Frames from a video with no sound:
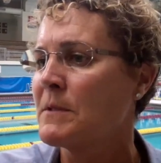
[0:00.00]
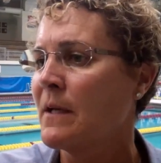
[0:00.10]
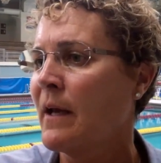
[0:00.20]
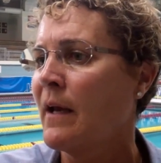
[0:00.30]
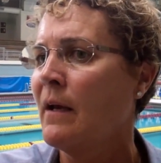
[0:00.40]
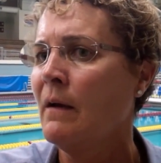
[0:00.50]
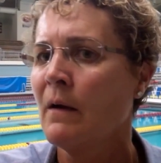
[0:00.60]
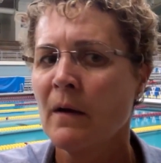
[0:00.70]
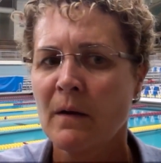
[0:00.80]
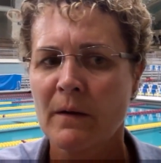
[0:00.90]
today,
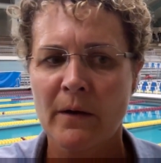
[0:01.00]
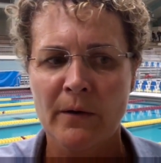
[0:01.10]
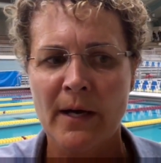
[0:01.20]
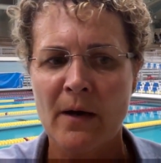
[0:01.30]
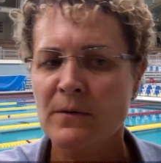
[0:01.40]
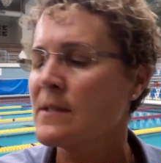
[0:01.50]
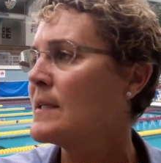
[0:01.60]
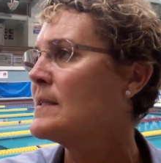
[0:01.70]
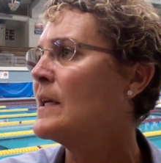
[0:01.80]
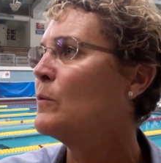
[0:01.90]
there are now
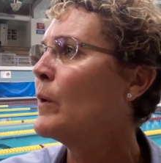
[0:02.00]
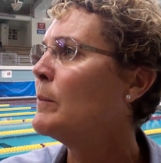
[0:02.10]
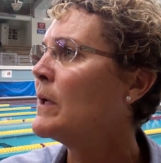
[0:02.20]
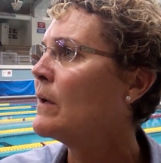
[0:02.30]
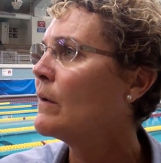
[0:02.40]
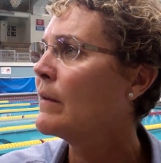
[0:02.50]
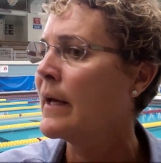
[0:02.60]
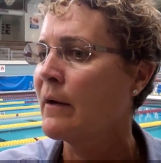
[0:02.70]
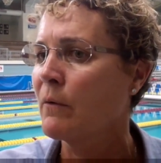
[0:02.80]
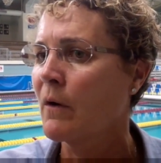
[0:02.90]
16 women
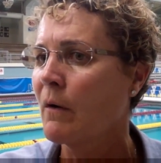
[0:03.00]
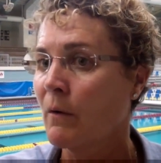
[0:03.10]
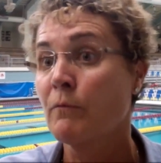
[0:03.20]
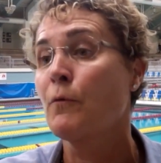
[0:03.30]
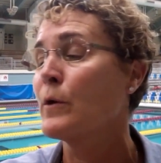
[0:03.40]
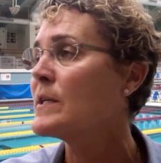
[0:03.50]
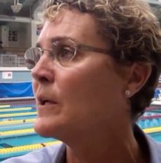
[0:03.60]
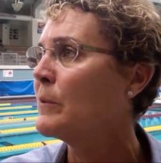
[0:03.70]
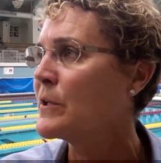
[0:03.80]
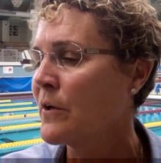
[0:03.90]
that are
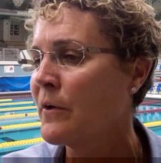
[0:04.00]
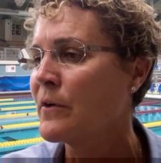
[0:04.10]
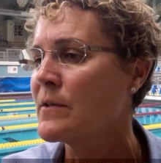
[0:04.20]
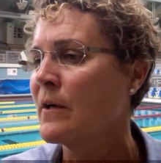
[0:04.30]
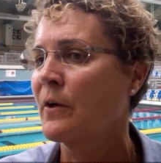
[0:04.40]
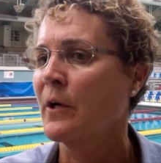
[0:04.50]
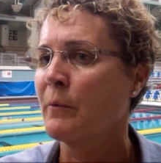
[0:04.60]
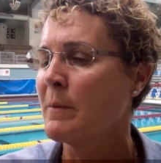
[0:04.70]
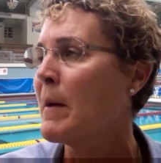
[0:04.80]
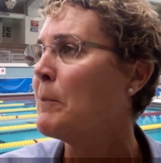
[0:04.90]
14 returners that are going to
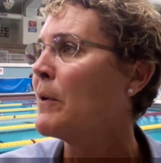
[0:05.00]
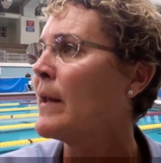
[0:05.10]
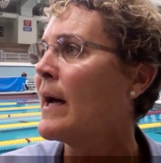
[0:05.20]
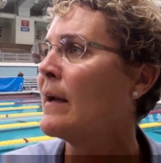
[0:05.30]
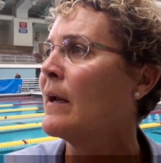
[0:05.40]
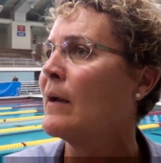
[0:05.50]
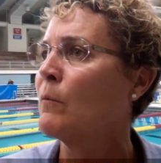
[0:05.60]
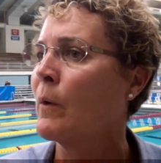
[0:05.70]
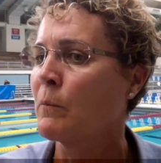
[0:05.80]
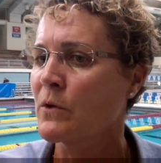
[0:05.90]
remember that,
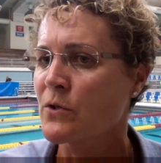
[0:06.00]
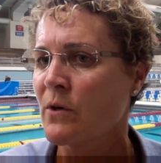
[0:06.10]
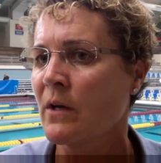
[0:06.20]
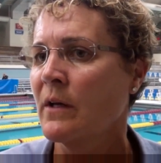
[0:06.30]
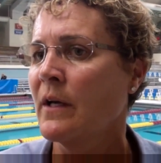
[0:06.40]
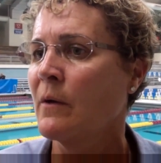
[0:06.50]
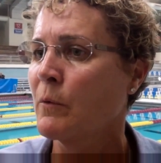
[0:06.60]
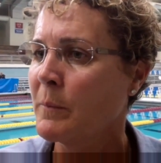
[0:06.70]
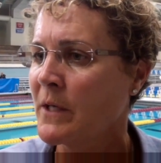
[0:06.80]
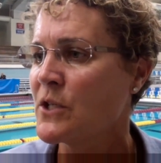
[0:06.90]
and when we're struggling and
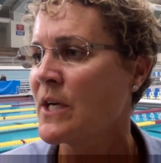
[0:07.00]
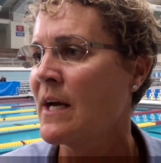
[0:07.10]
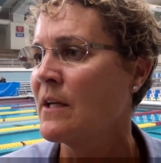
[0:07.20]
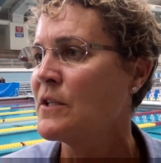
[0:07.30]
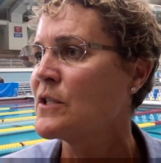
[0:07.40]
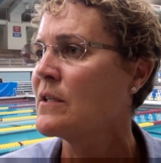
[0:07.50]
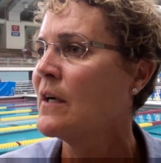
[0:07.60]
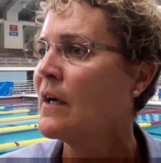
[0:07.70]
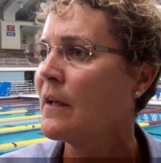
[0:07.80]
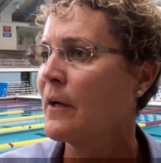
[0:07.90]
we're being challenged,
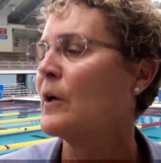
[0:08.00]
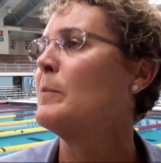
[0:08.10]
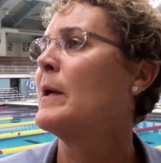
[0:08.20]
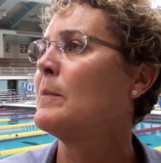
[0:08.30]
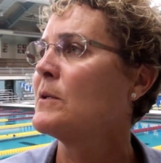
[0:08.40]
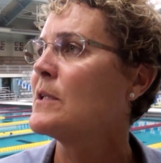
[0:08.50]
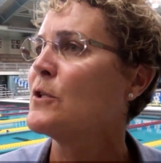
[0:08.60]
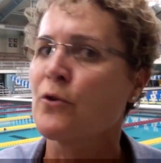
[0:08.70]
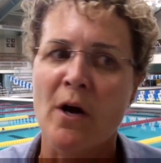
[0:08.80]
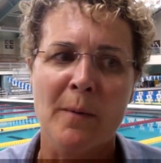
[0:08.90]
they're going to be able to
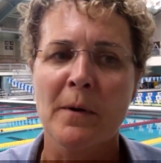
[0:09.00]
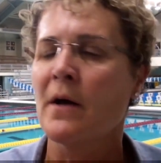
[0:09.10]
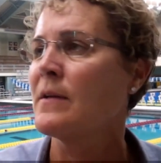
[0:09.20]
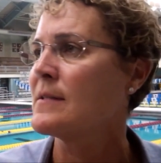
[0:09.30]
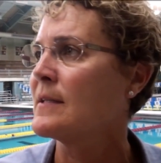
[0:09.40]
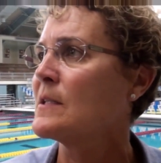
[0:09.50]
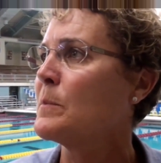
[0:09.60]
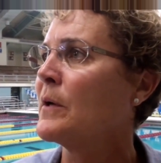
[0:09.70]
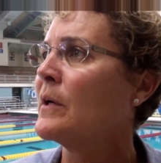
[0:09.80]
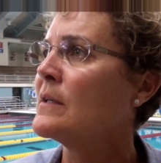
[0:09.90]
draw upon this
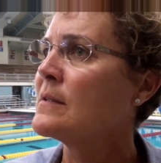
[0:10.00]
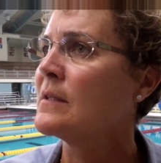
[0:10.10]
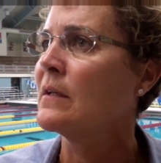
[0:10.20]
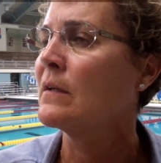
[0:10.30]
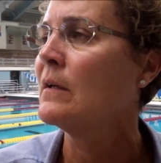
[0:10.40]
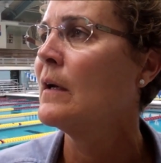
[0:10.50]
experience and